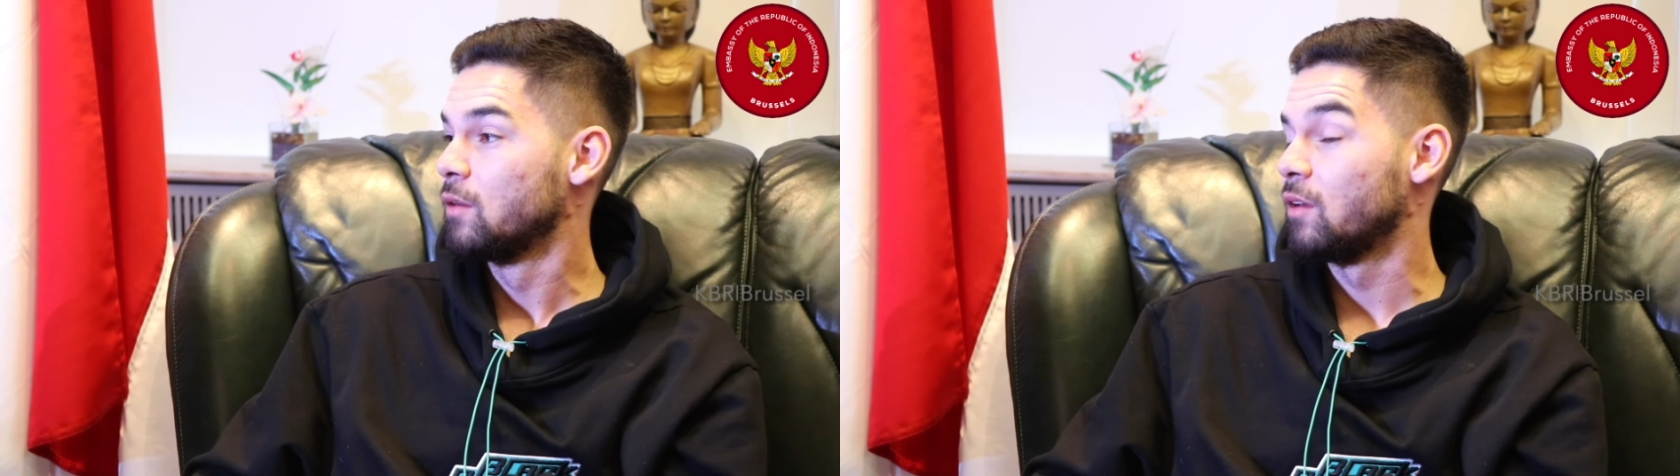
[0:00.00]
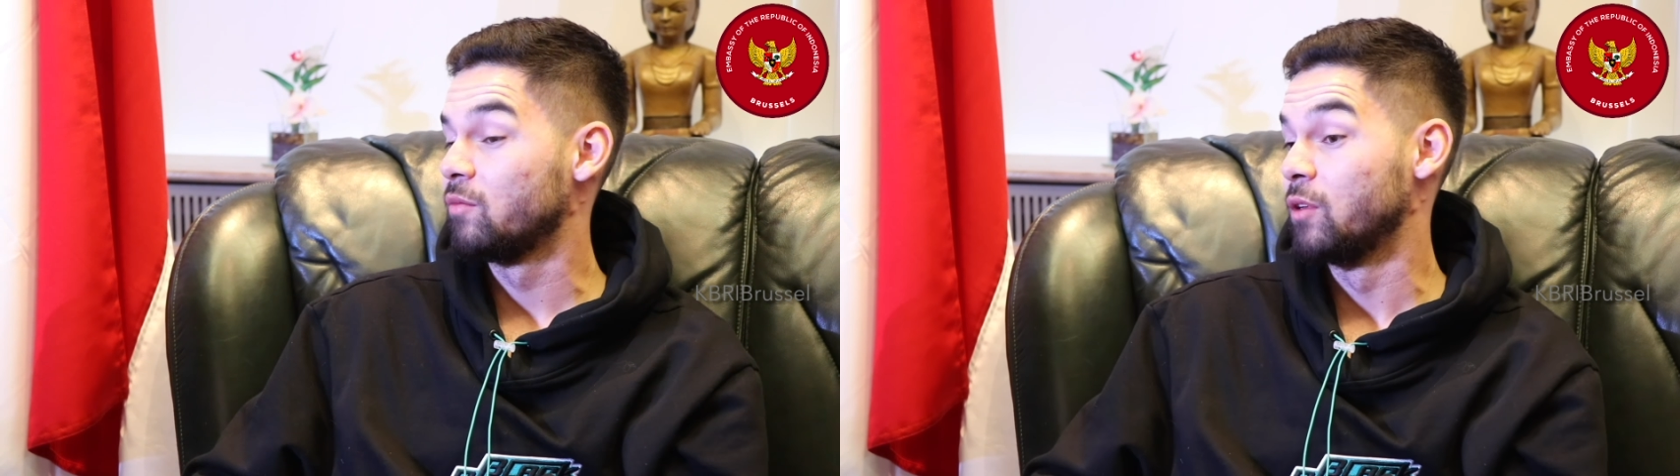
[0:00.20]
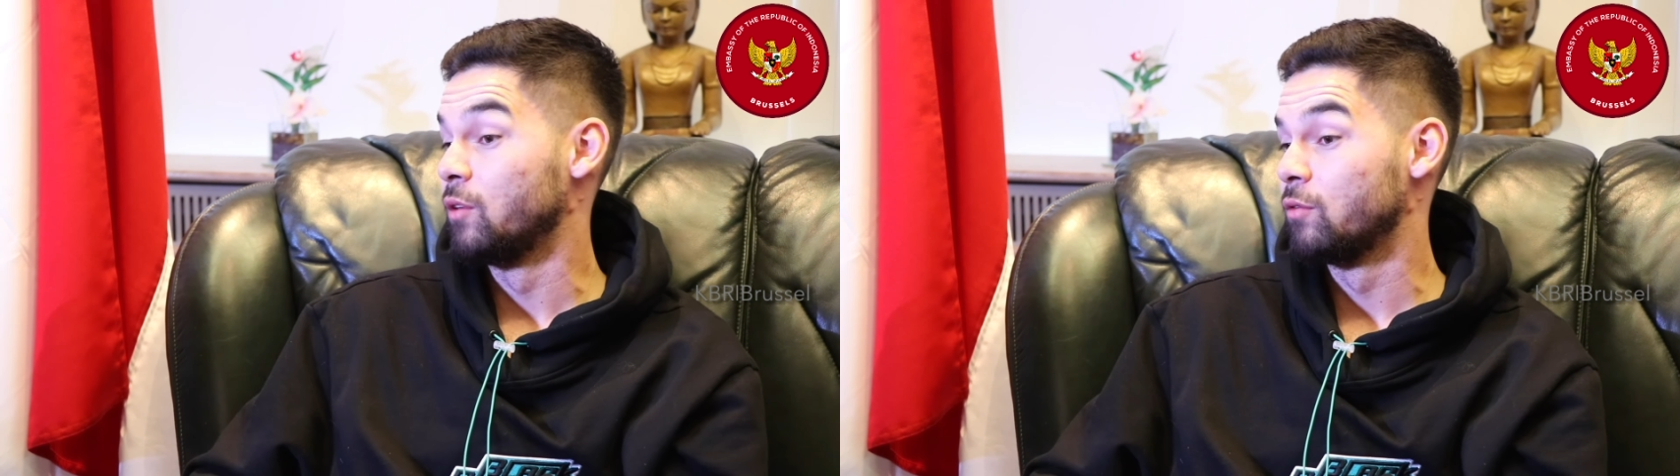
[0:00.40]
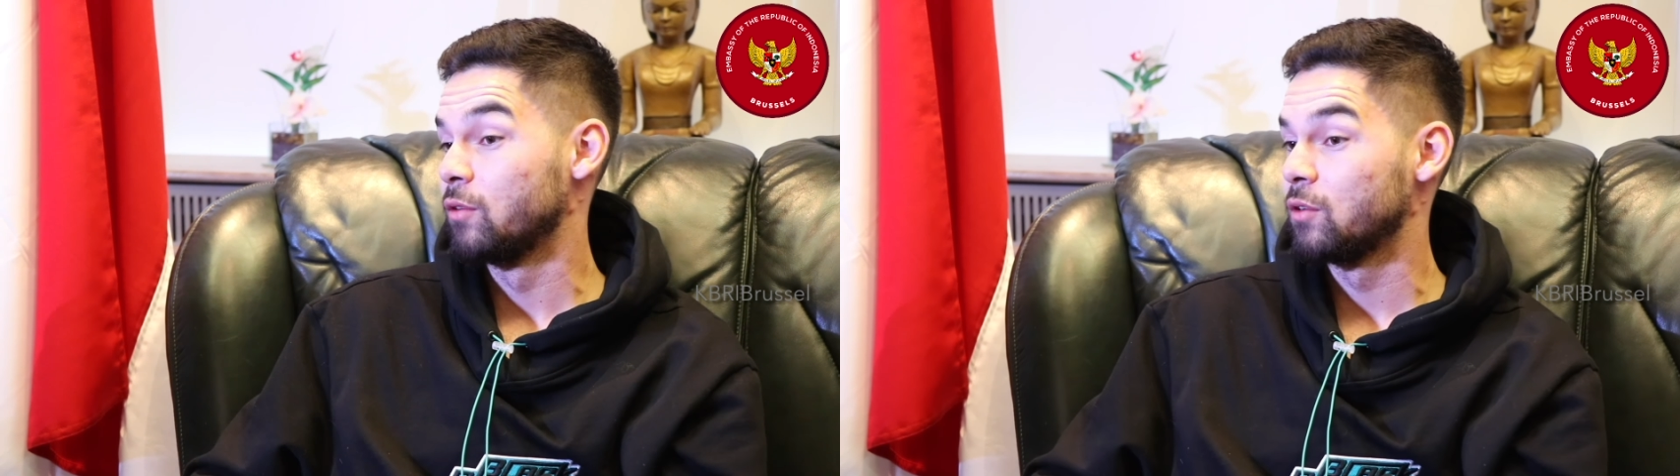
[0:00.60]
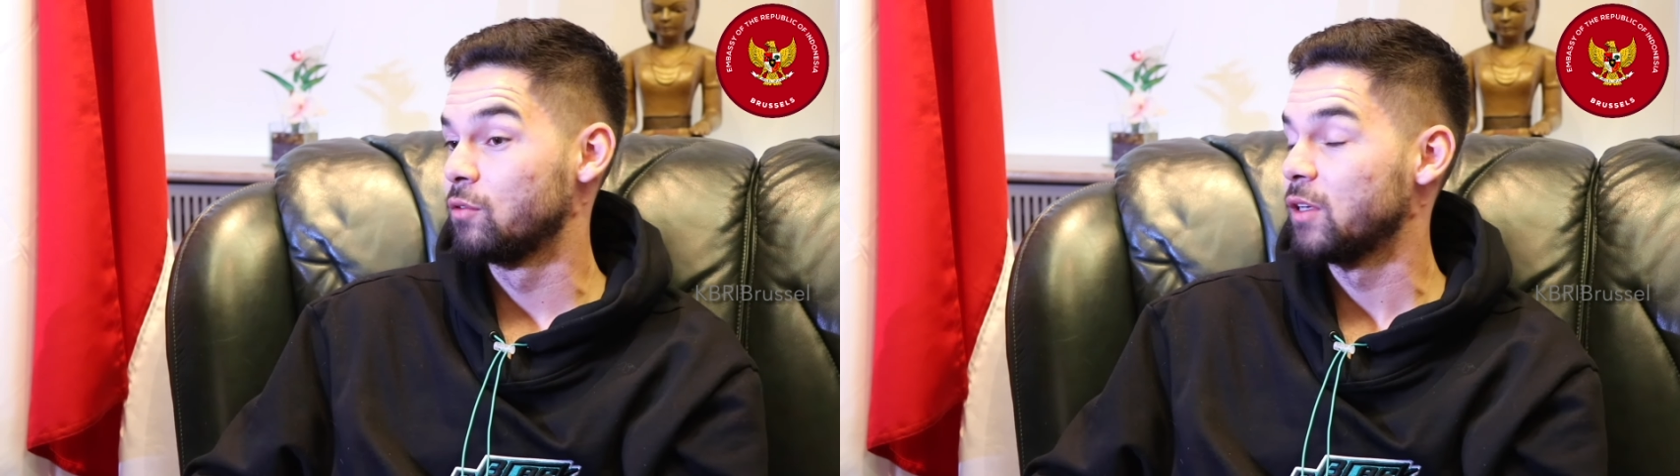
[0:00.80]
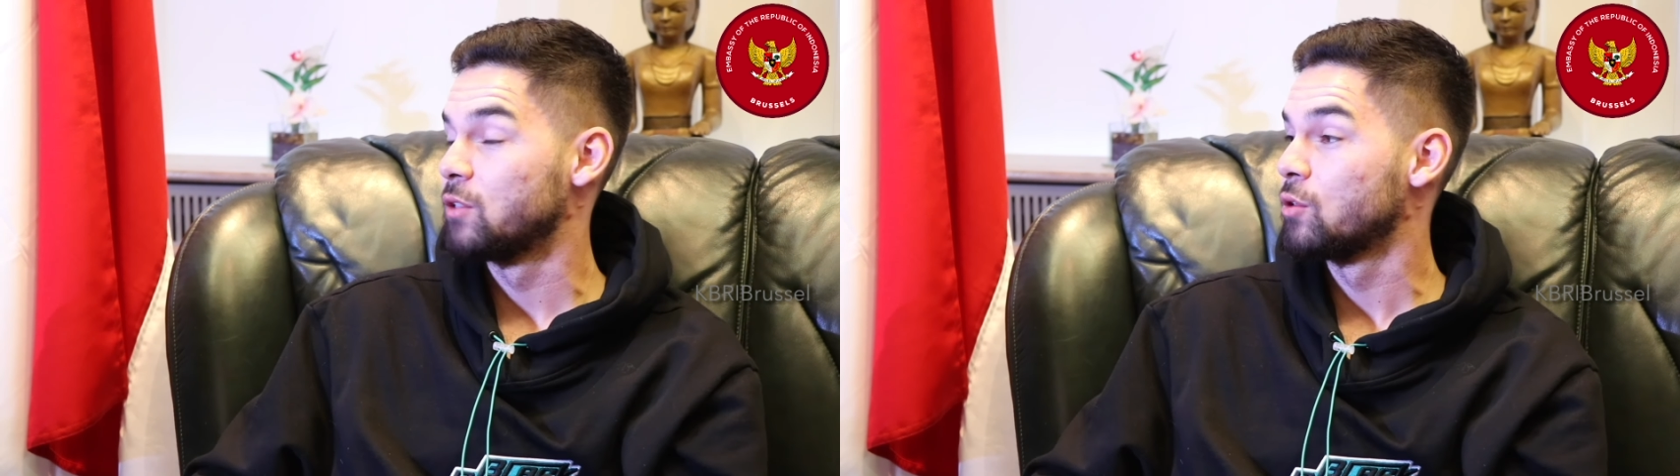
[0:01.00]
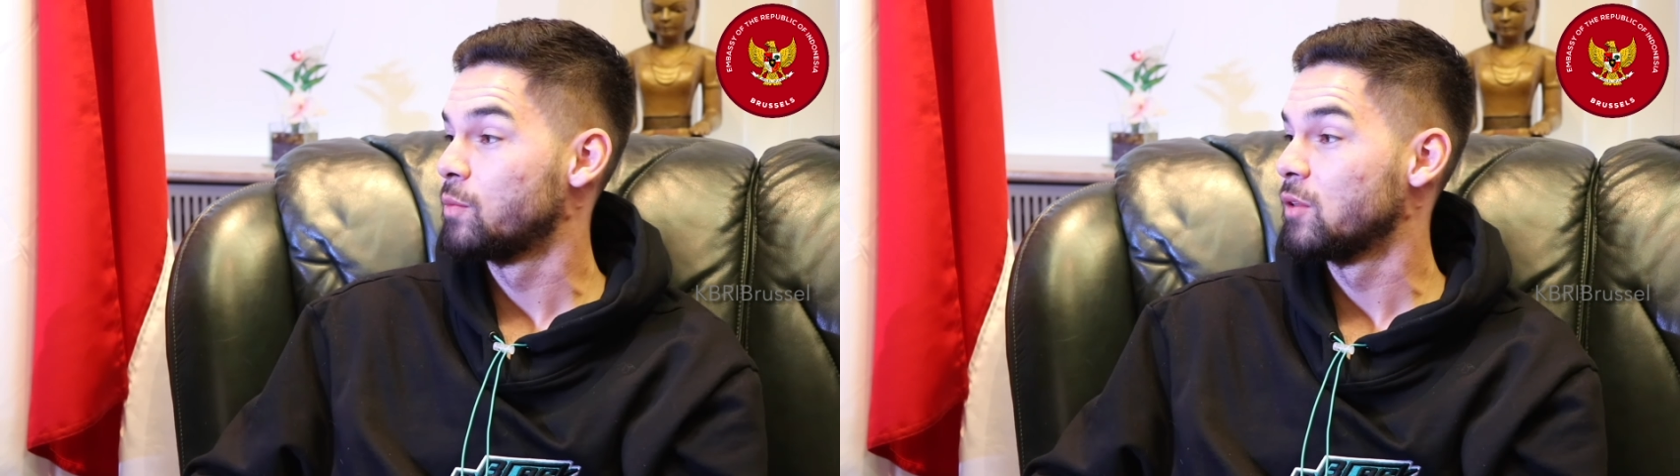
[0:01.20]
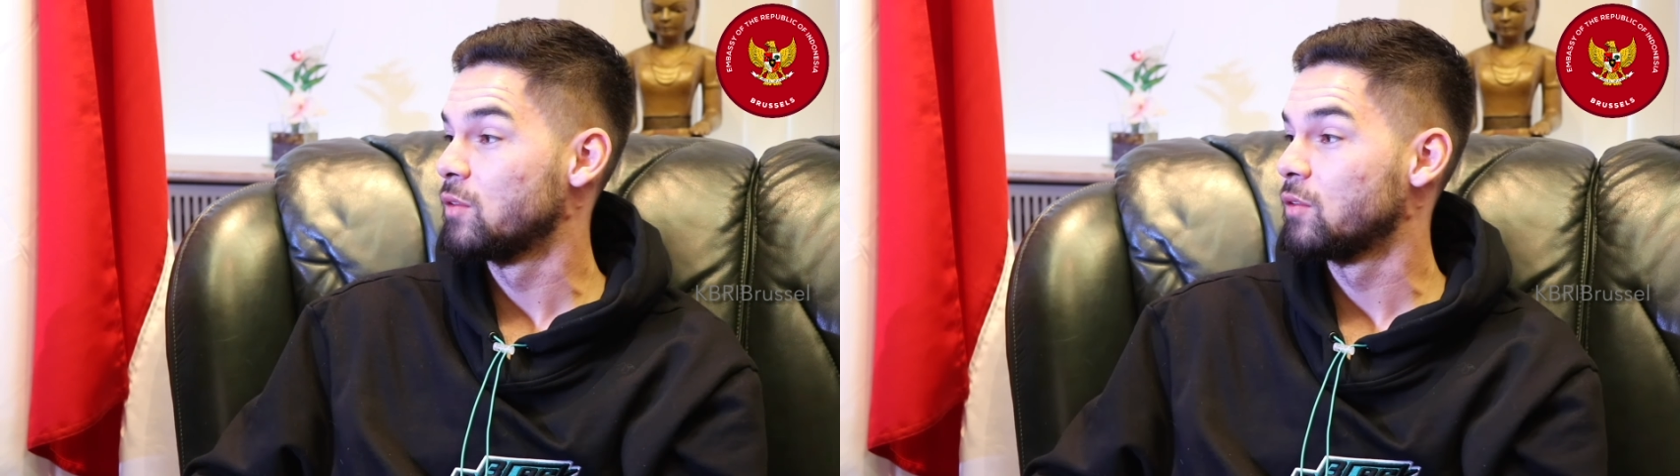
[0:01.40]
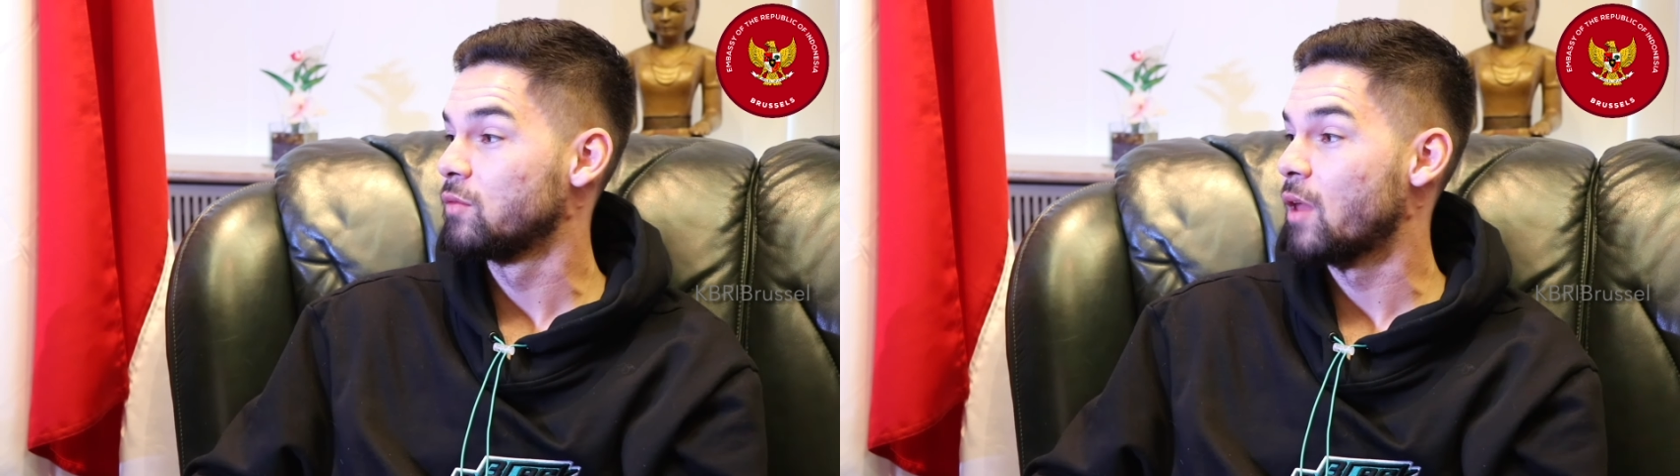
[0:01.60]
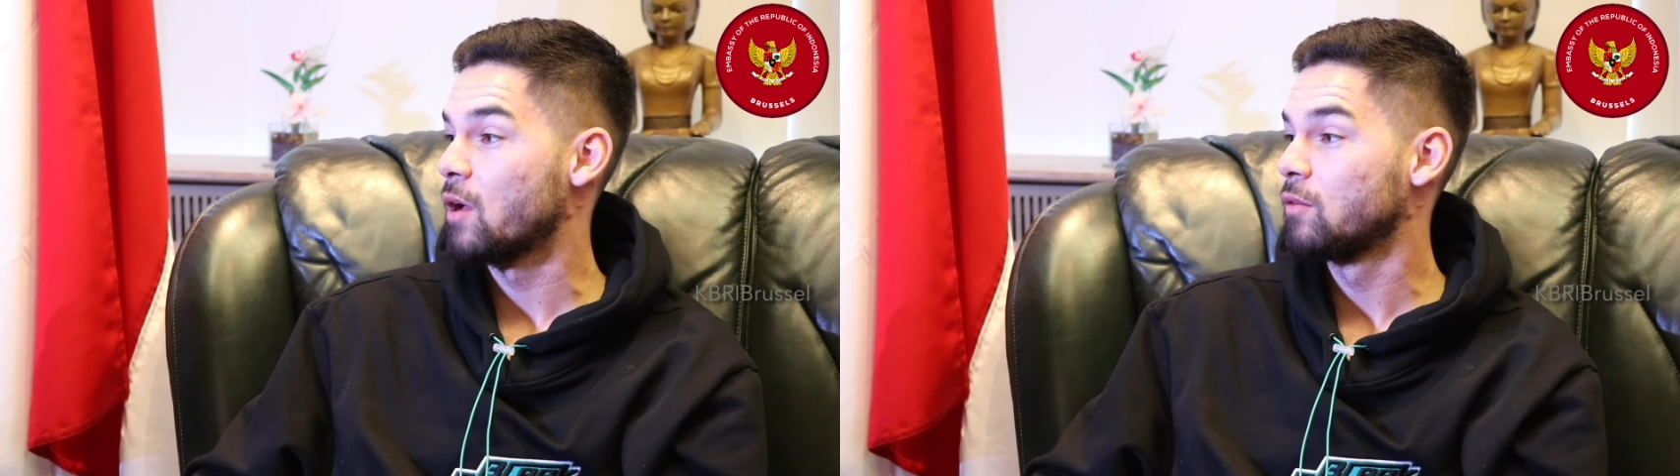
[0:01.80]
They've been doing a great job
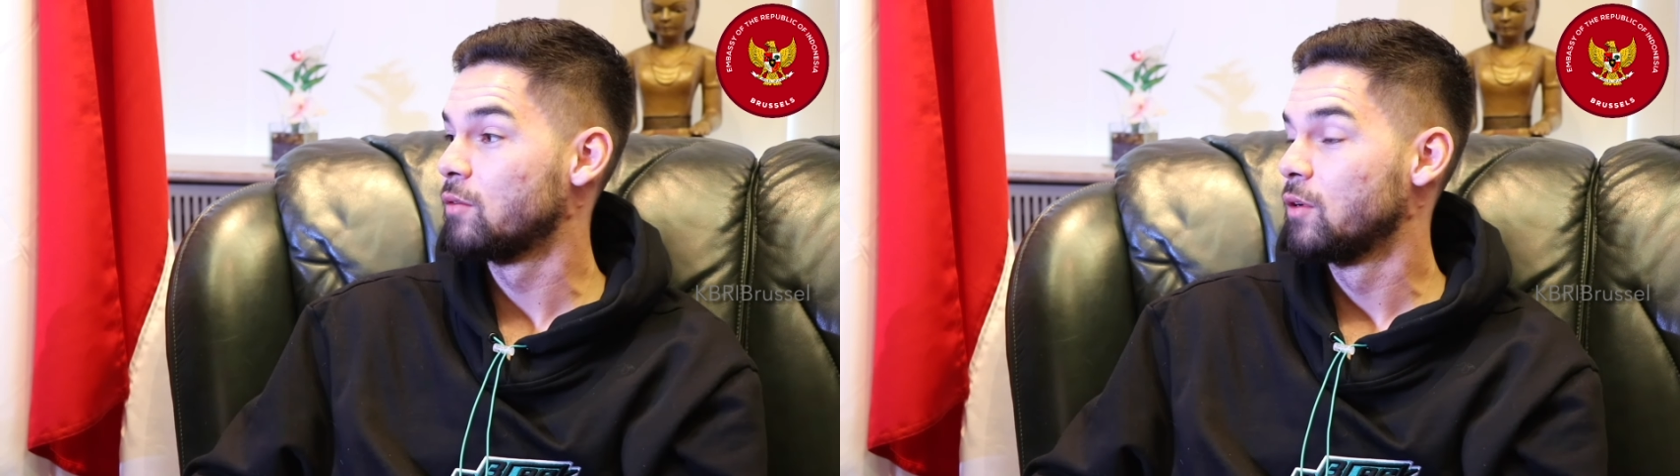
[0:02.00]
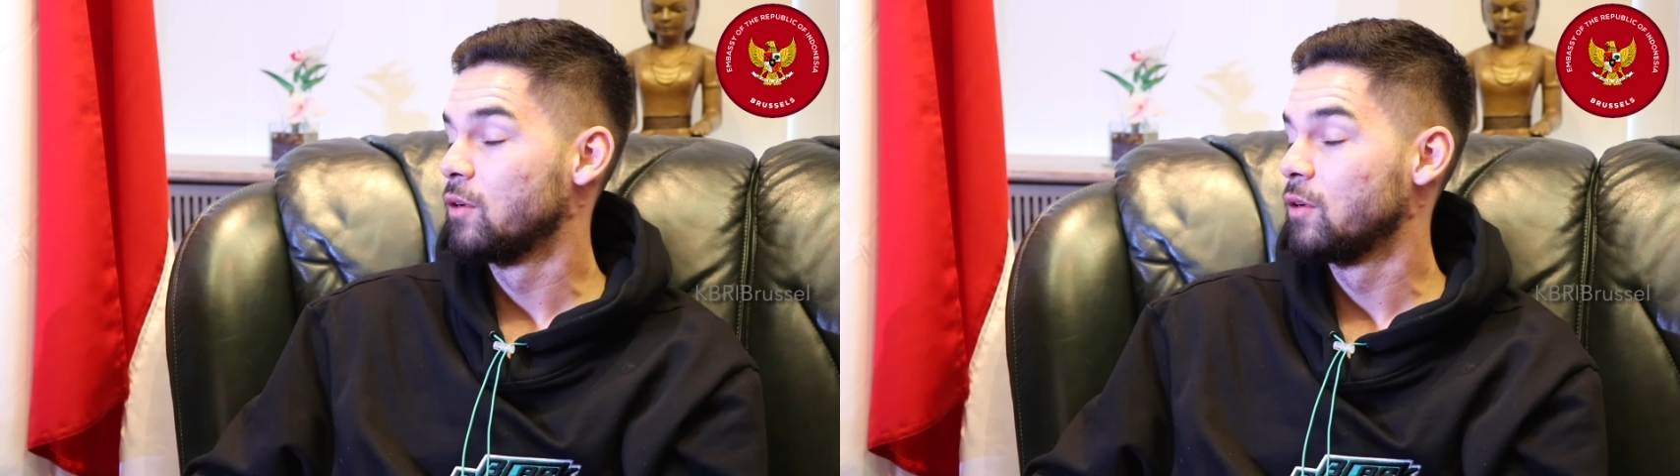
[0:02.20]
until now,